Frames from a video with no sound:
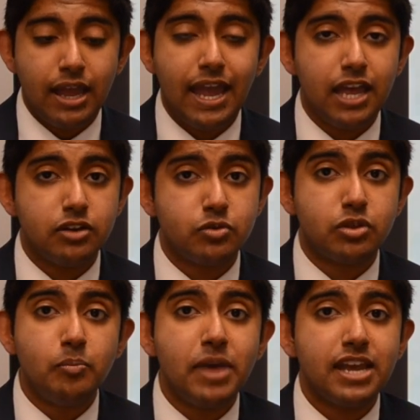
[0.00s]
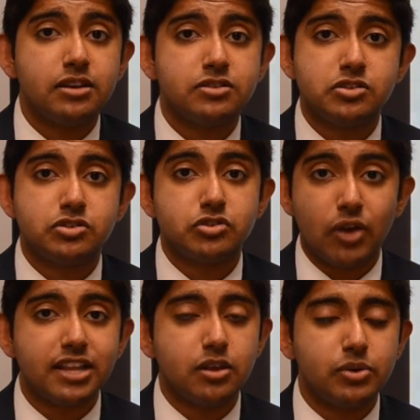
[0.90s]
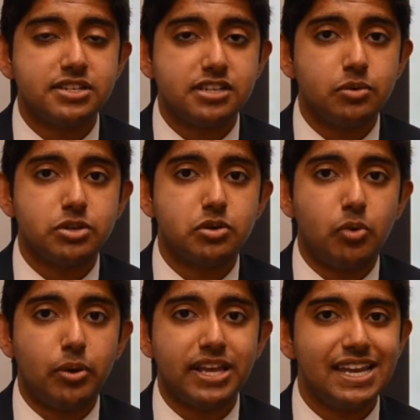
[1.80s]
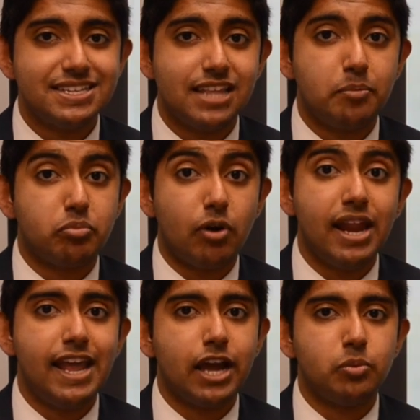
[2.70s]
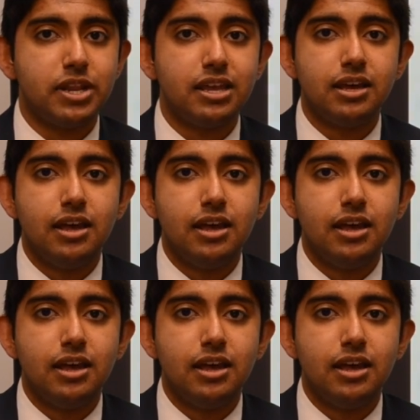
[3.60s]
And the main strength that we see with Chipotle is that brand equity.